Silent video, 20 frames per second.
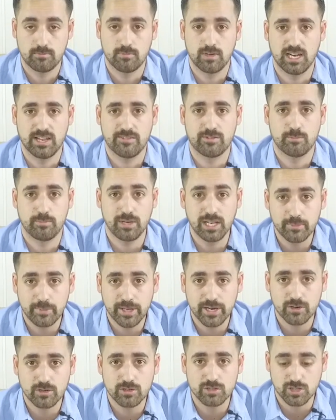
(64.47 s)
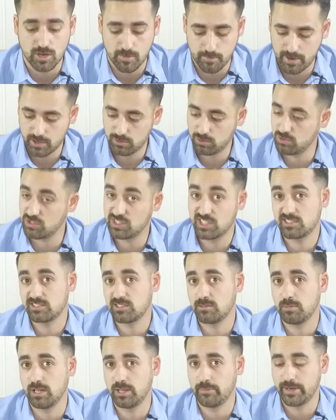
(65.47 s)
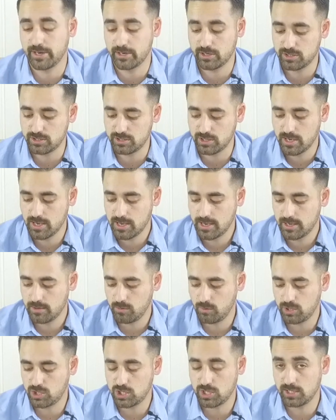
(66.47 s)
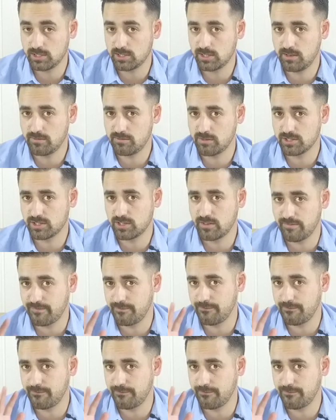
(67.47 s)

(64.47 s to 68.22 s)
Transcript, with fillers: 11 millimeters compared to 60 millimeters, which is a difference of